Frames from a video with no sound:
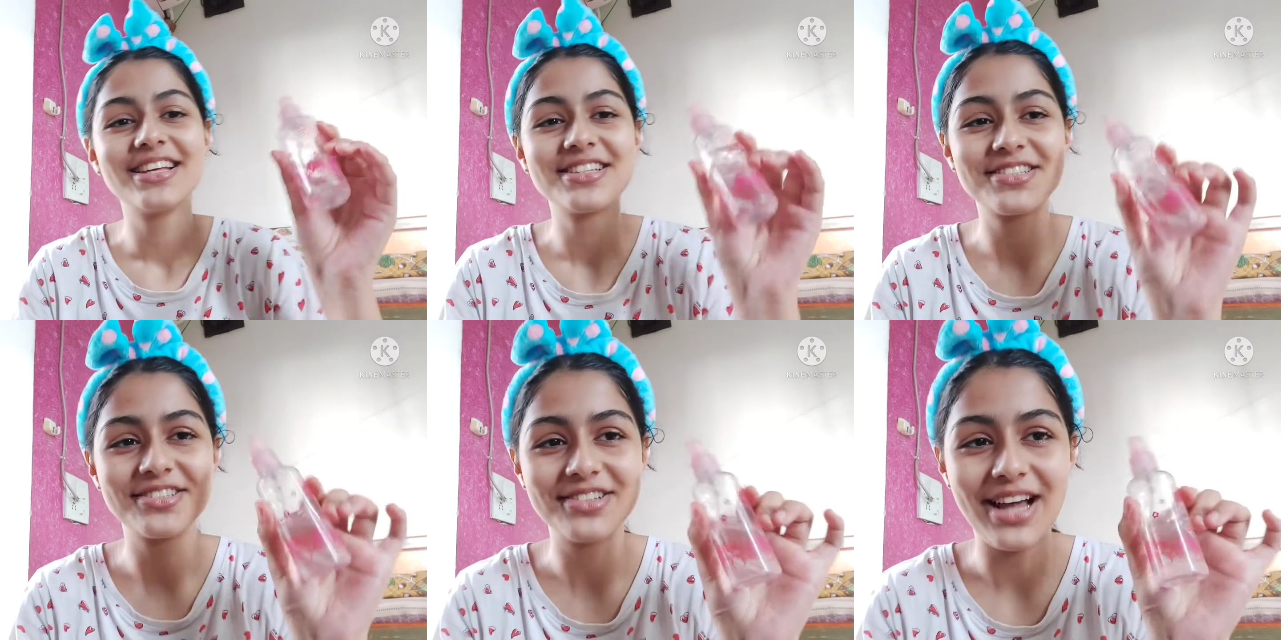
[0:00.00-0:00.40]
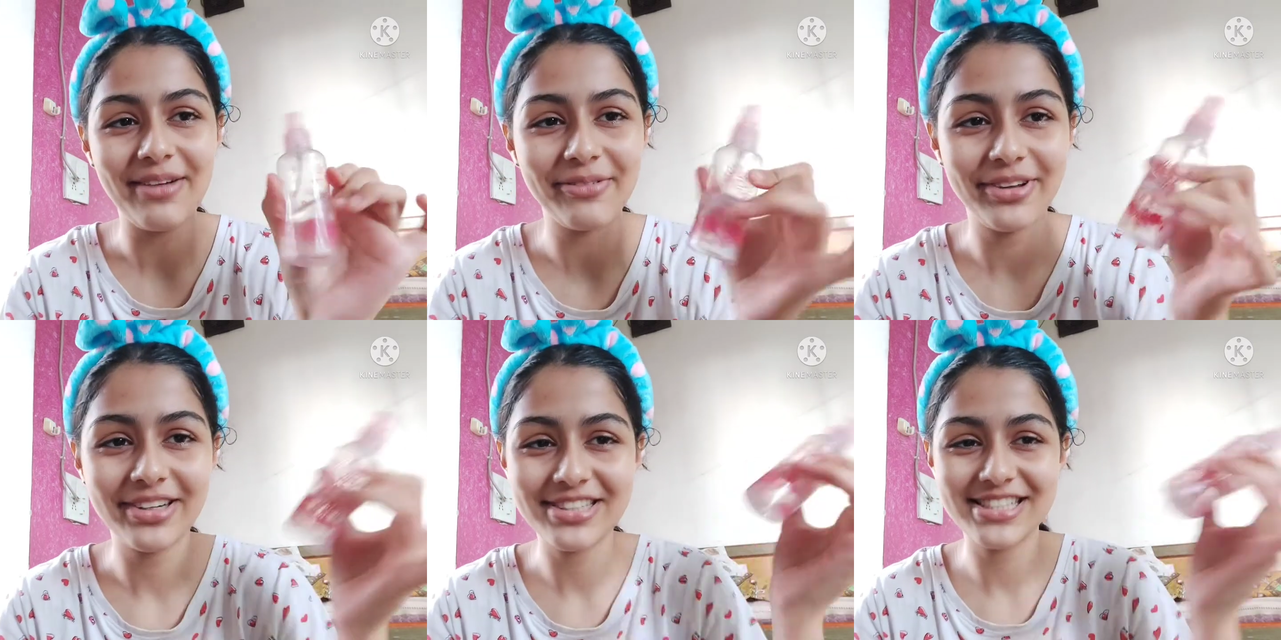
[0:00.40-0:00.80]
So
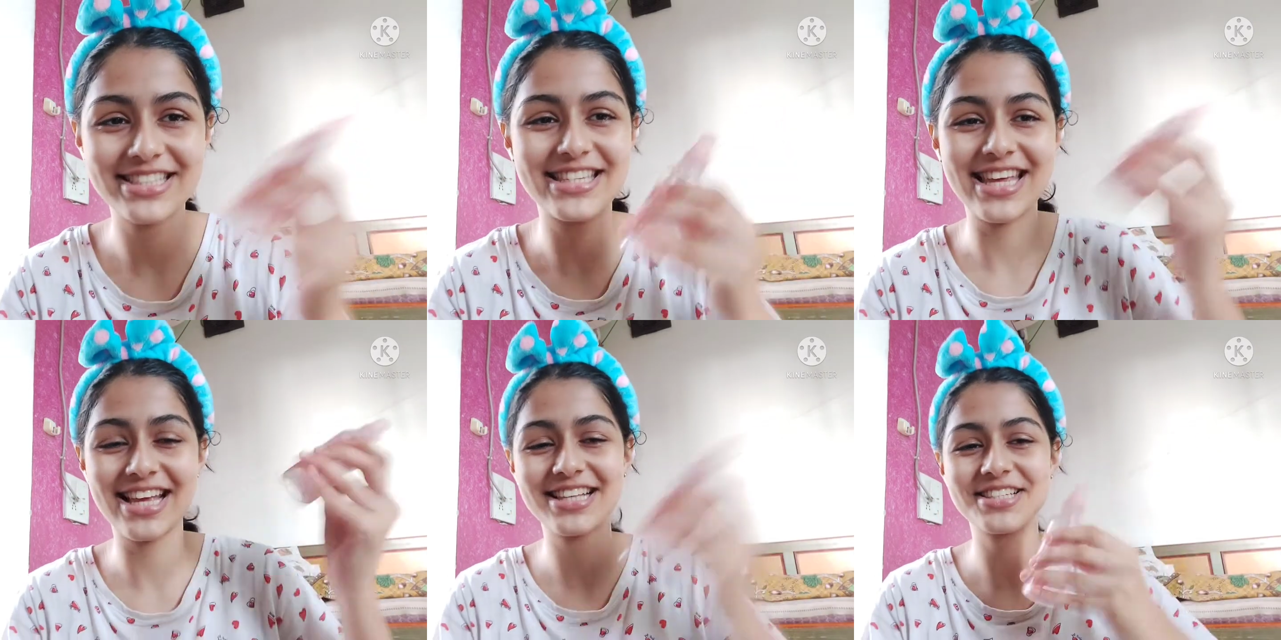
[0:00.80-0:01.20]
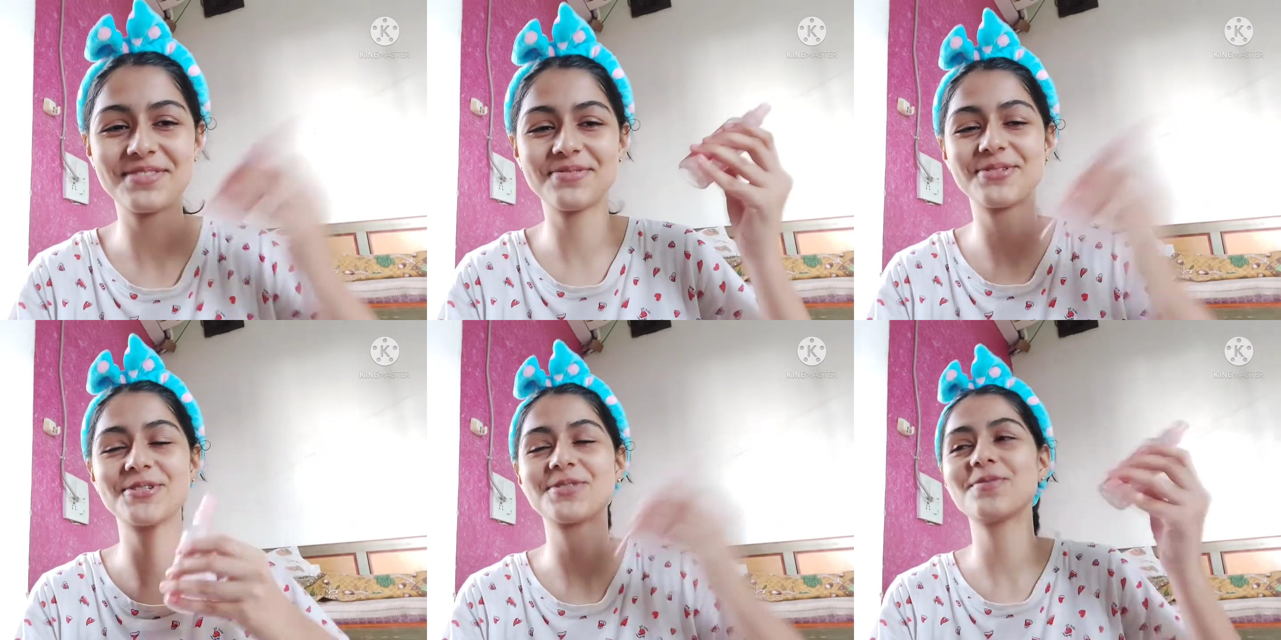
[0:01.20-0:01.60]
I'm gonna just take
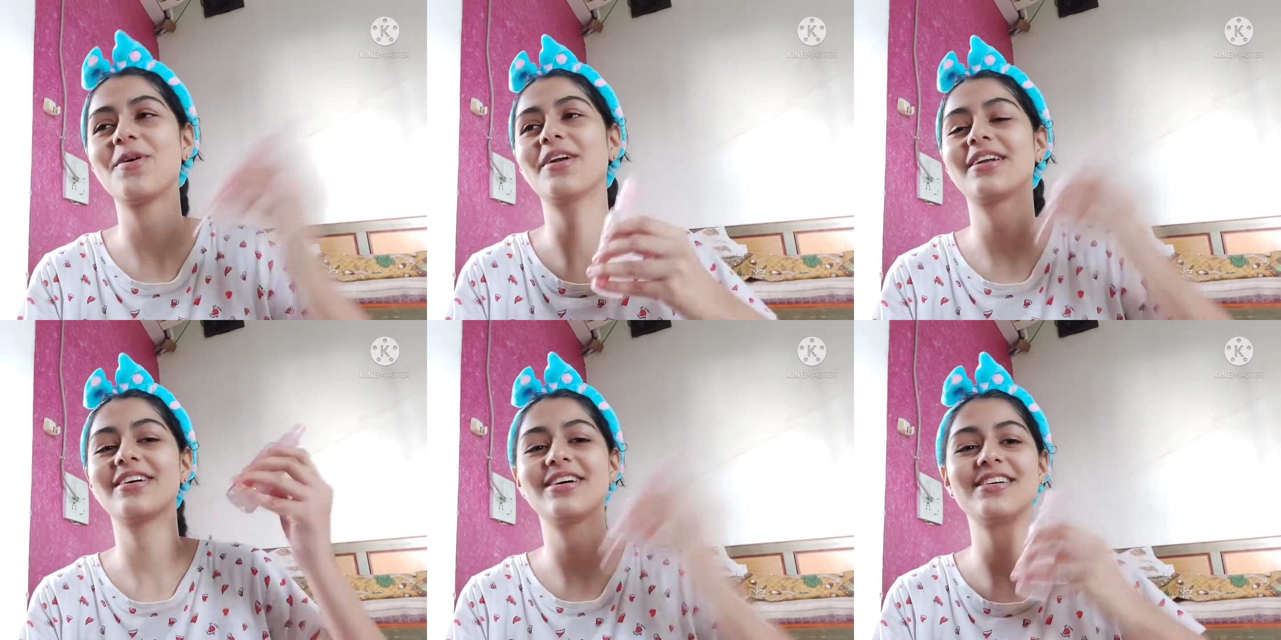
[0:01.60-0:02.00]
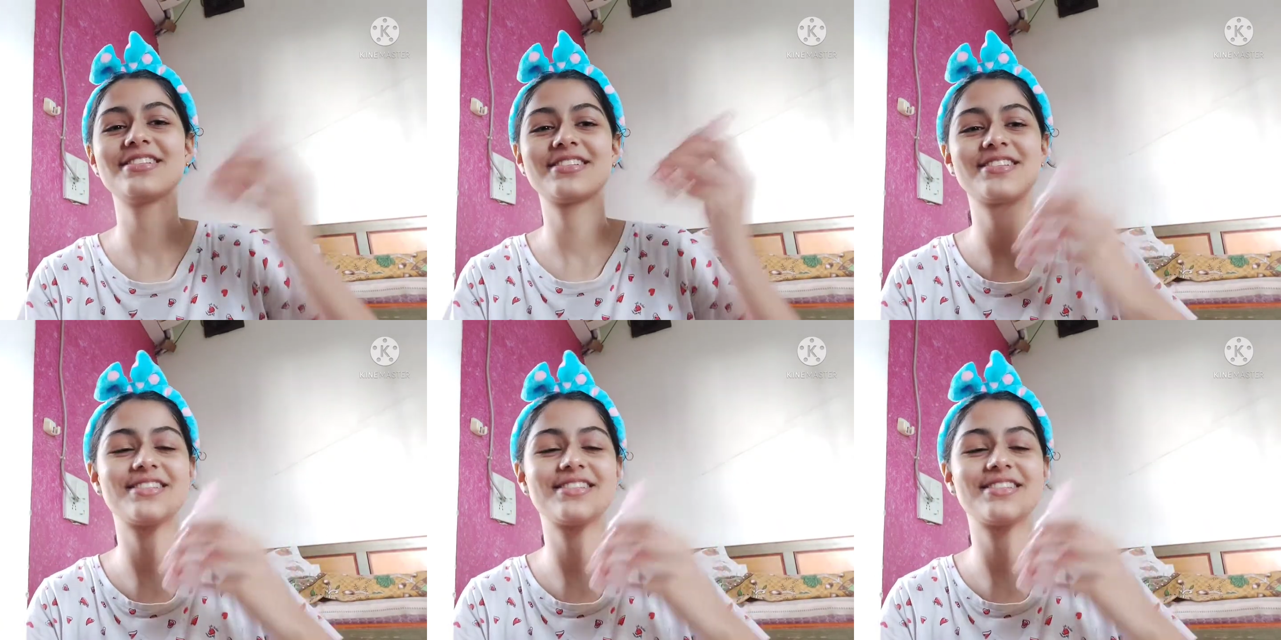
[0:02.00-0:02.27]
some rose water,